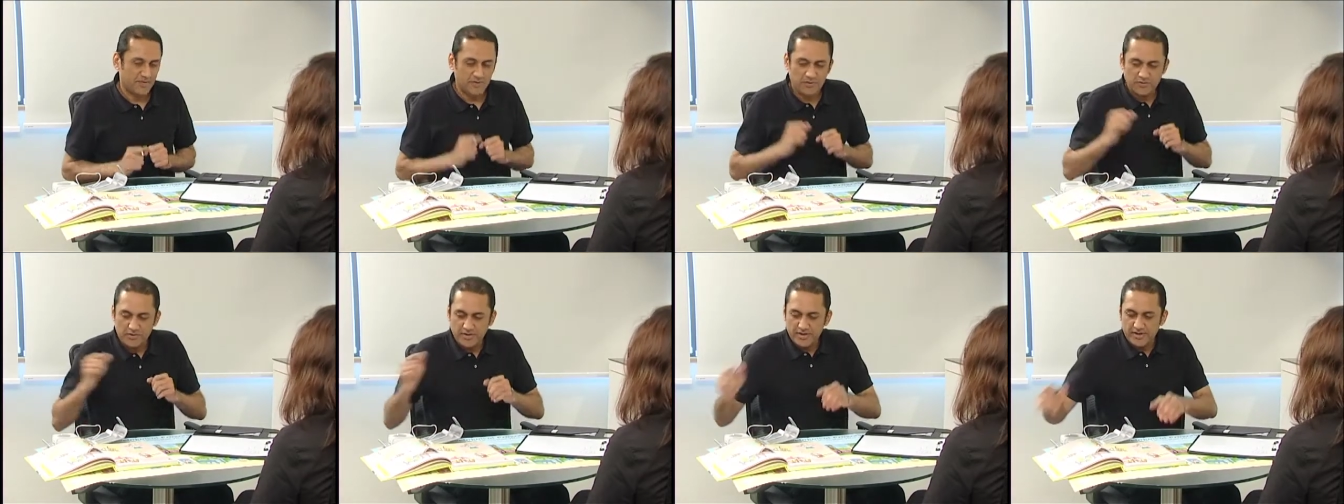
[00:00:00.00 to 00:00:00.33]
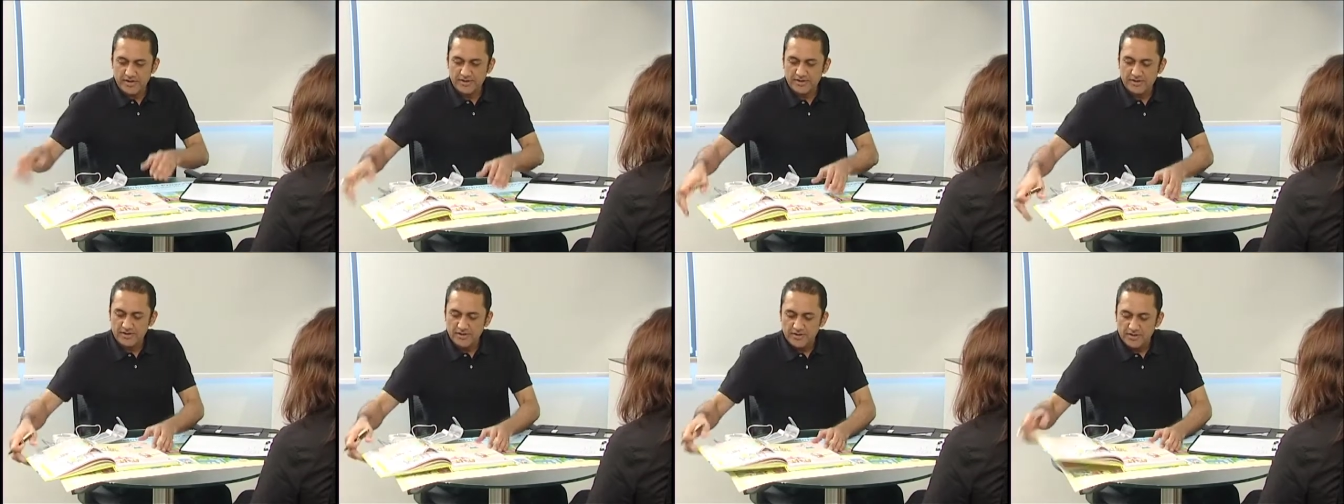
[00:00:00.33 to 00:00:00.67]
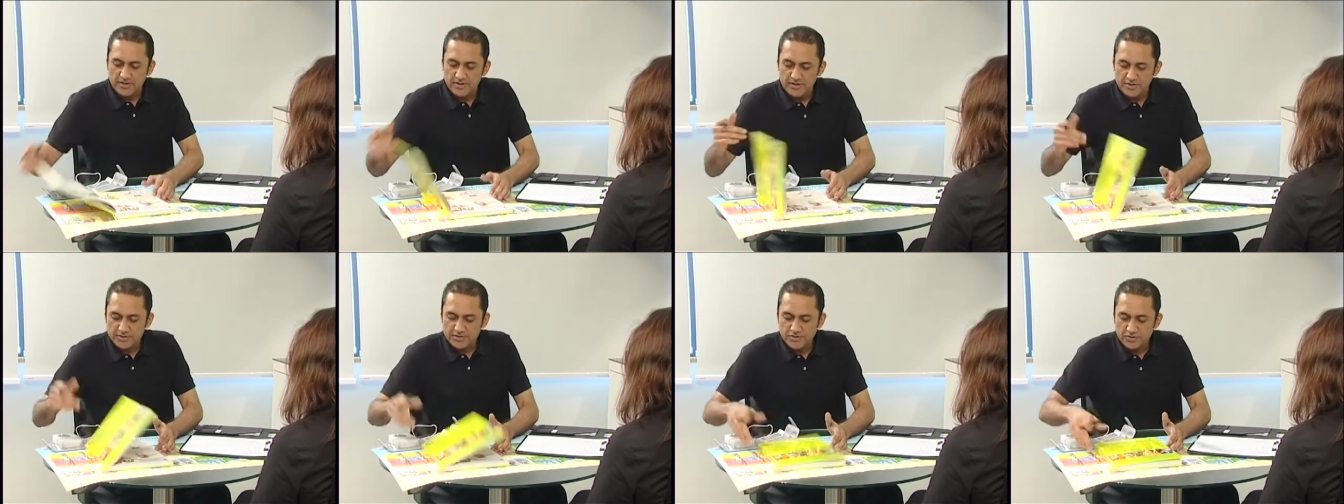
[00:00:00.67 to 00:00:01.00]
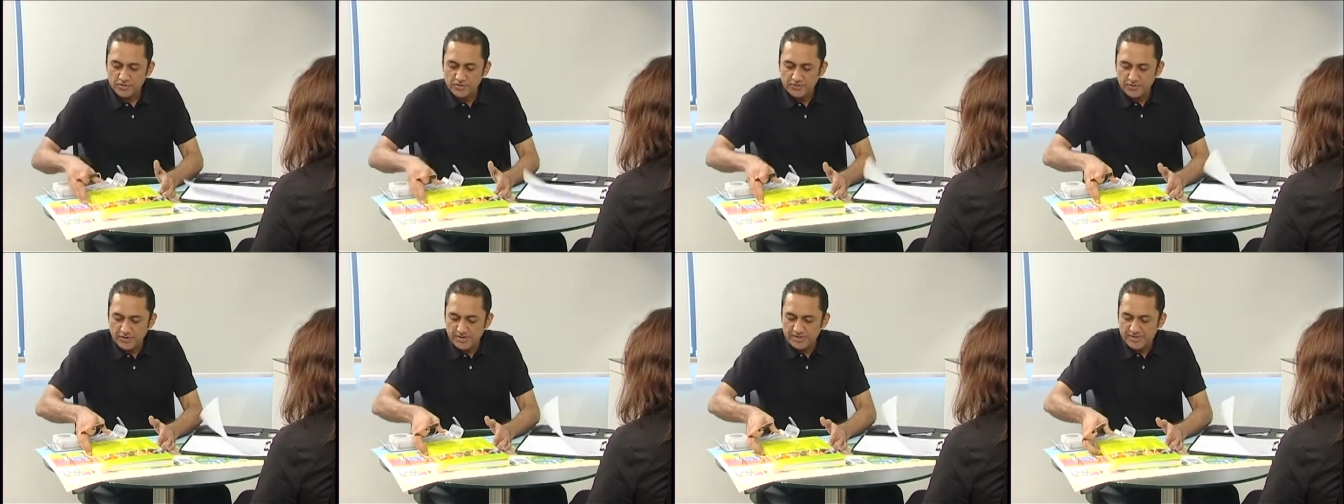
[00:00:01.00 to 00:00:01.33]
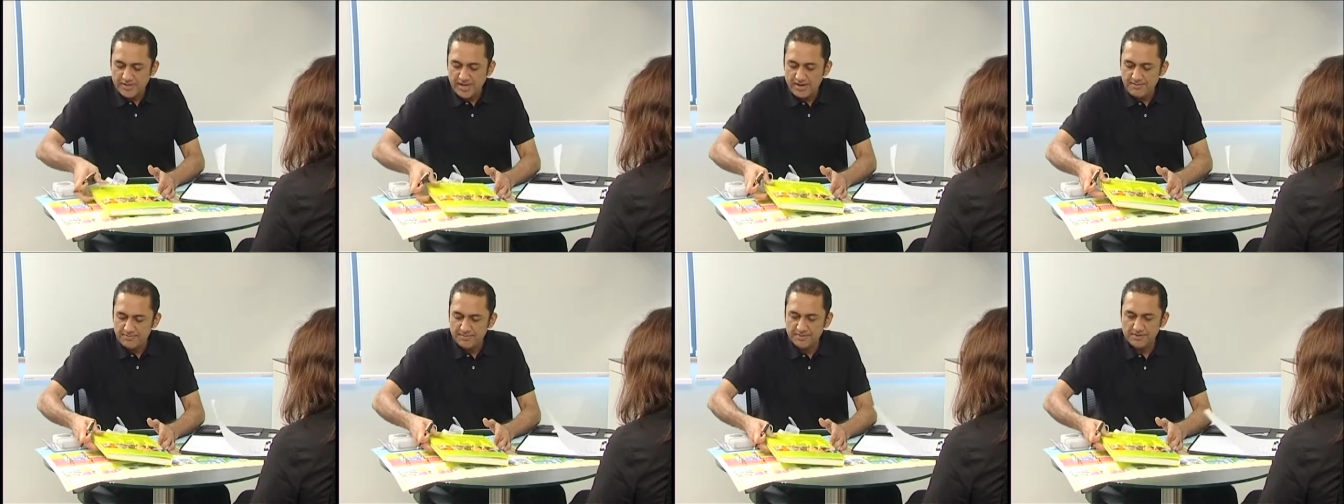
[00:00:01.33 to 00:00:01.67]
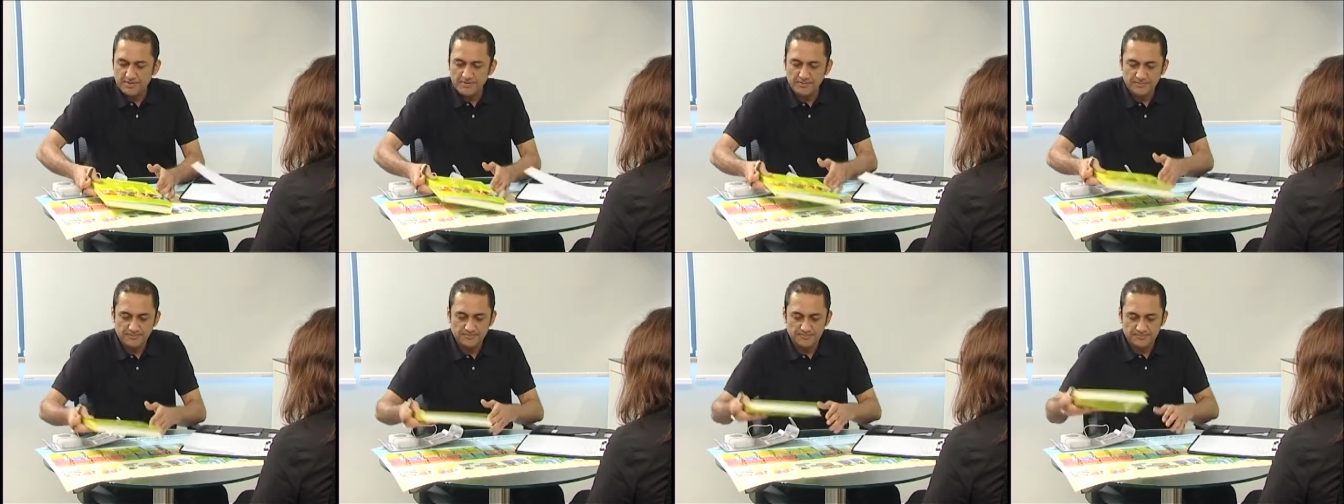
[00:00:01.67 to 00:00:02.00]
All right? So, for
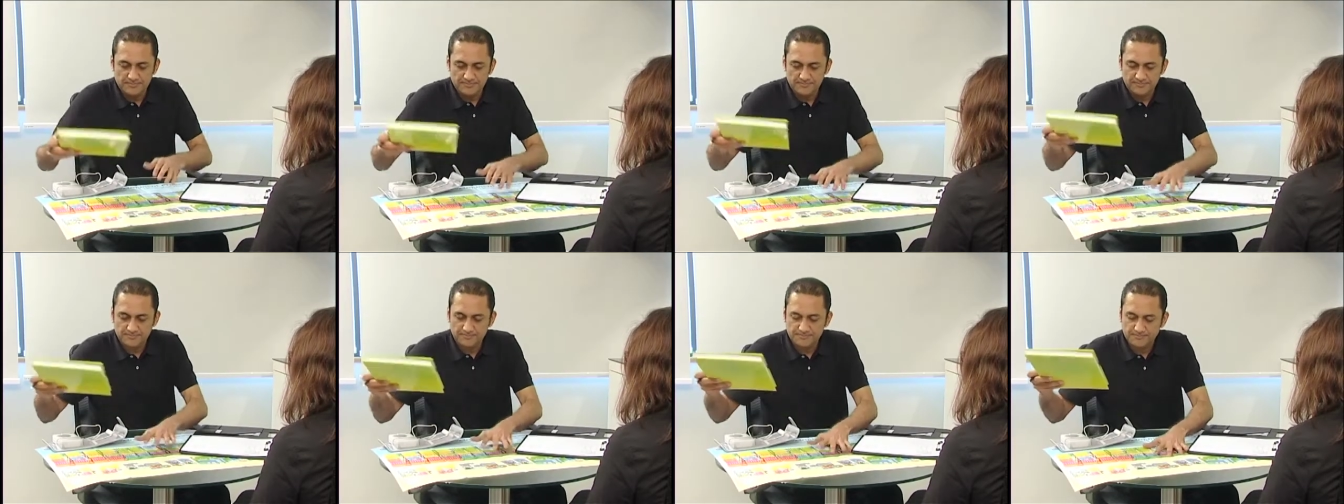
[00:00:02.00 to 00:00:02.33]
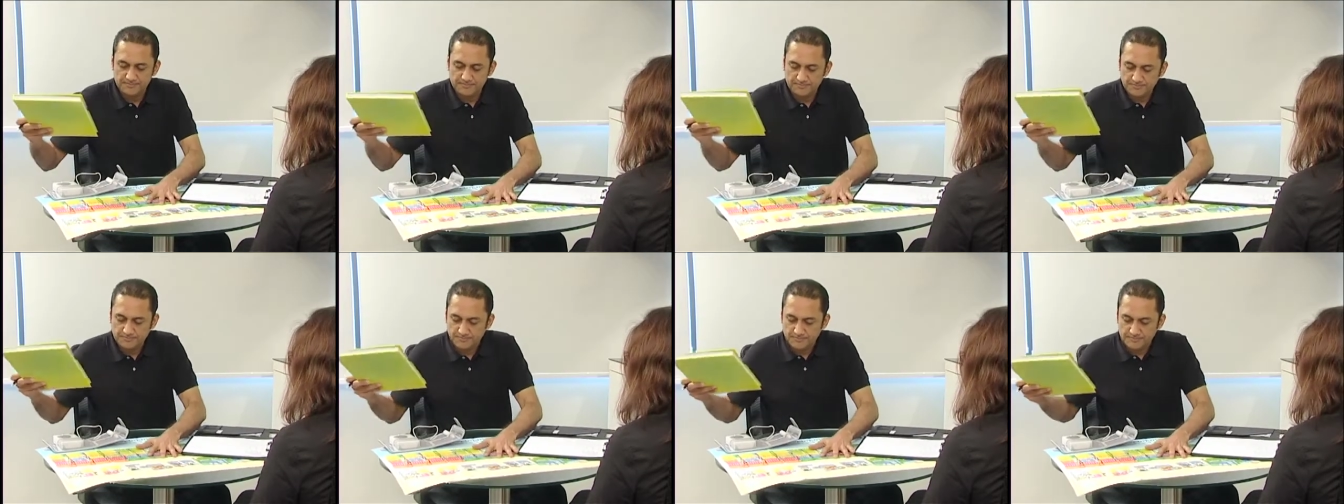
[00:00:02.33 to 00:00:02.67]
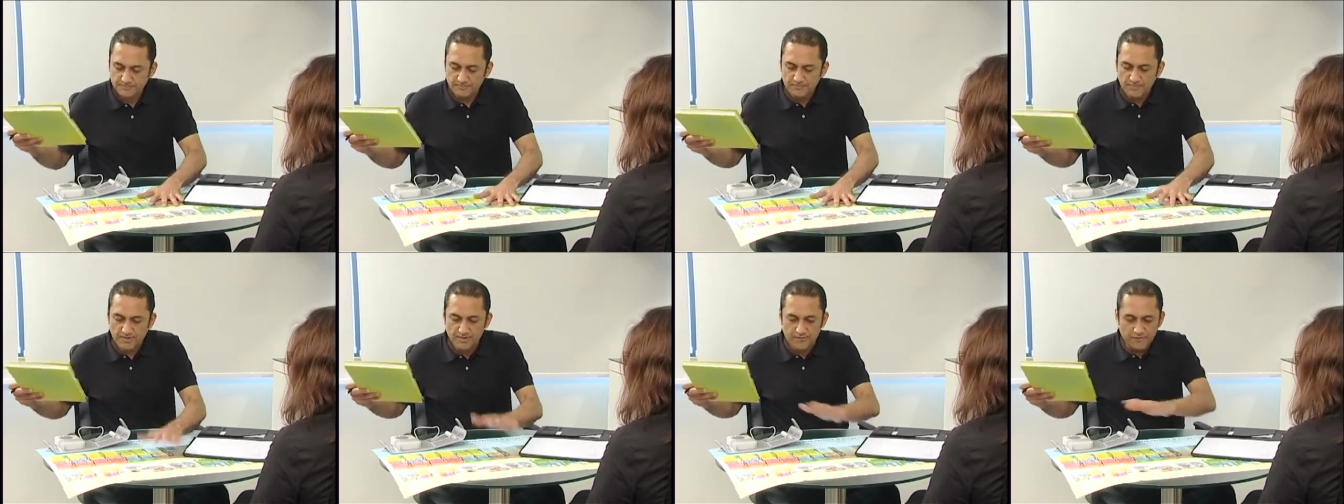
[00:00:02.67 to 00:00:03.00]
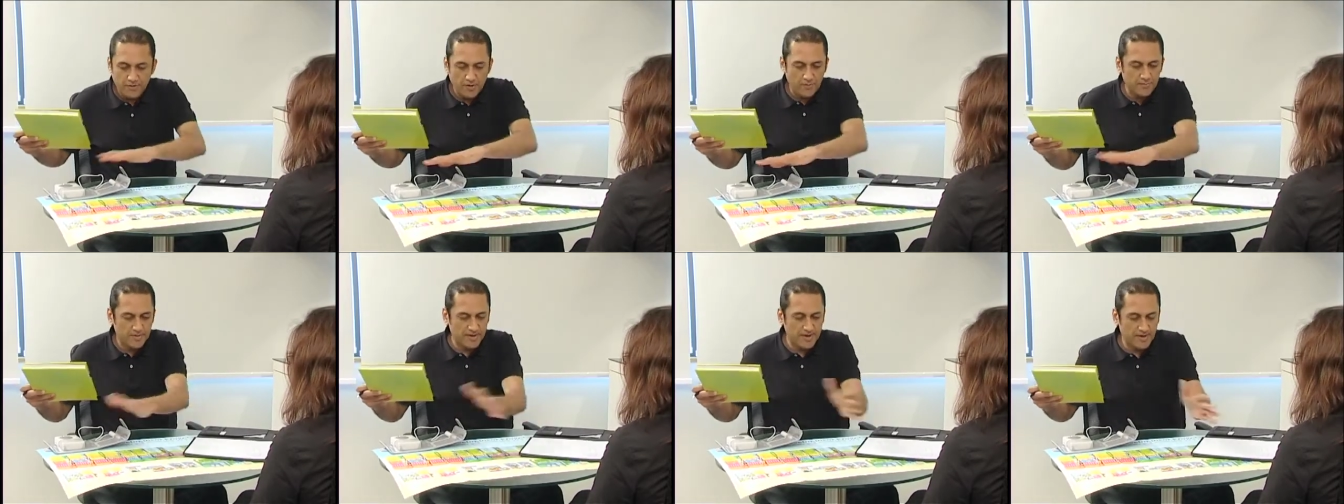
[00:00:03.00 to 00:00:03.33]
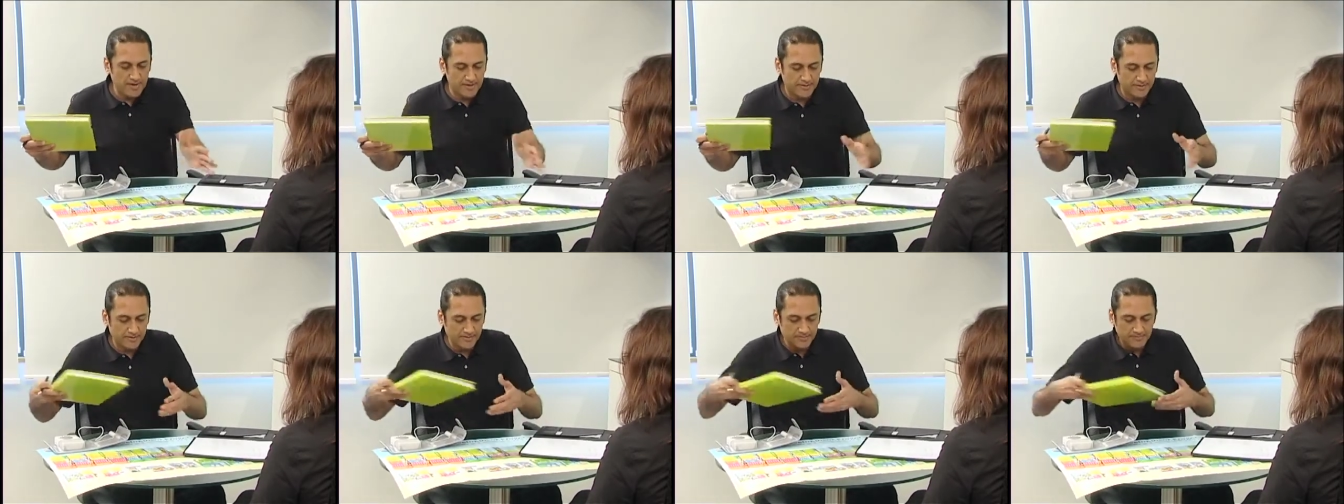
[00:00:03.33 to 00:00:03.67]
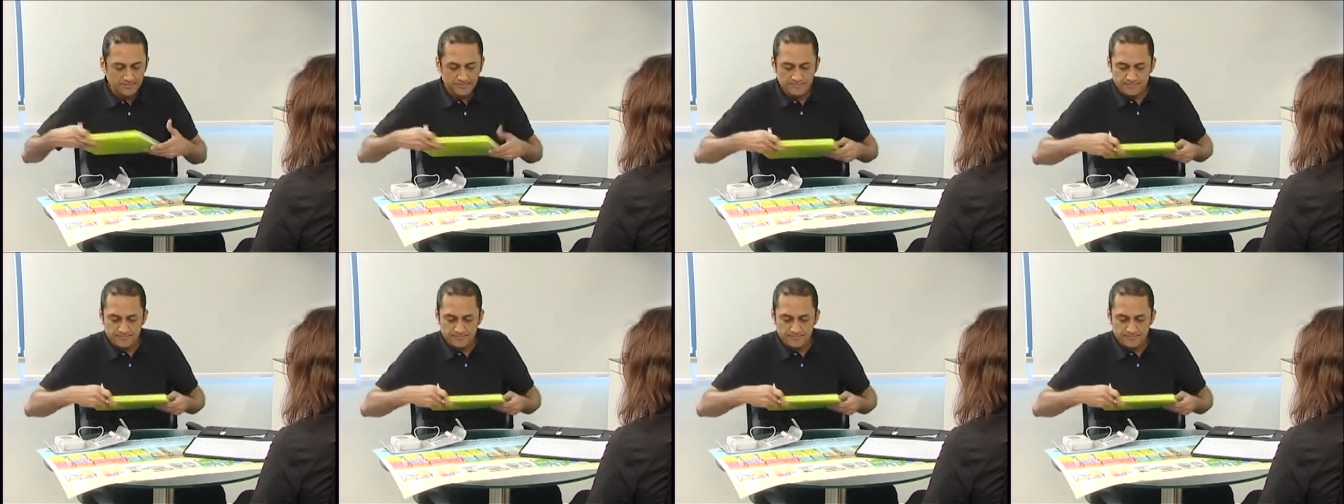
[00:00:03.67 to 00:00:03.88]
example, from here,